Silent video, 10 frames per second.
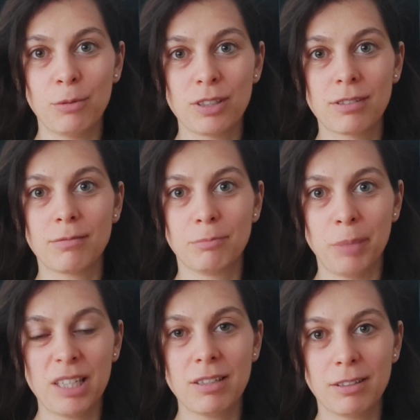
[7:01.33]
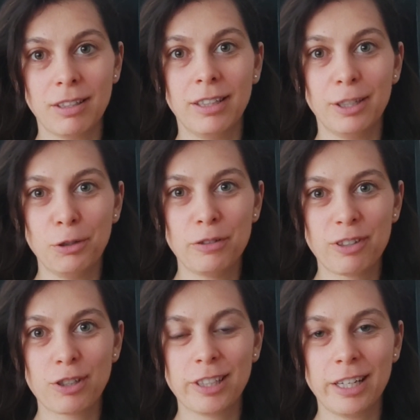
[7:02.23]
That was basically the
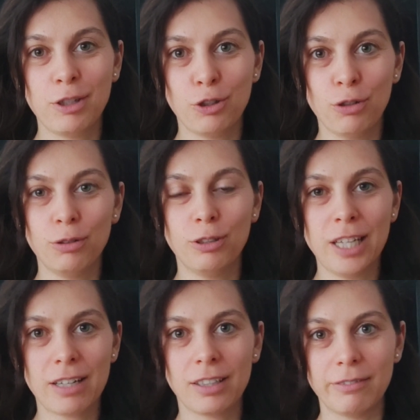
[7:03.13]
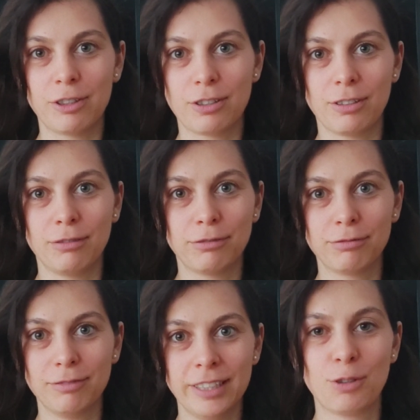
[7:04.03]
universe letting you know you gotta love yourself.